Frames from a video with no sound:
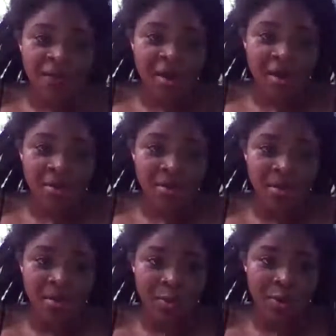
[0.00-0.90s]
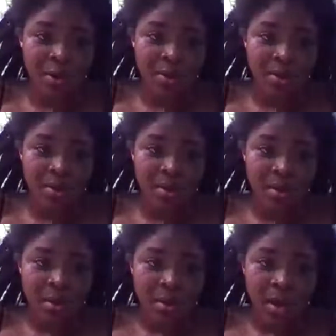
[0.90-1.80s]
find from somewhere else
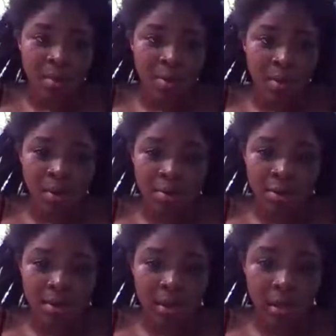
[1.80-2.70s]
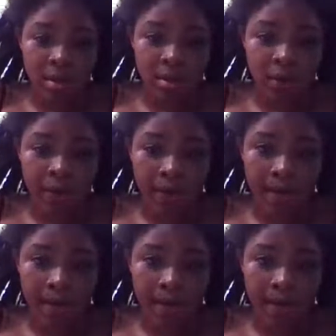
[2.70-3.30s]
and put them all together.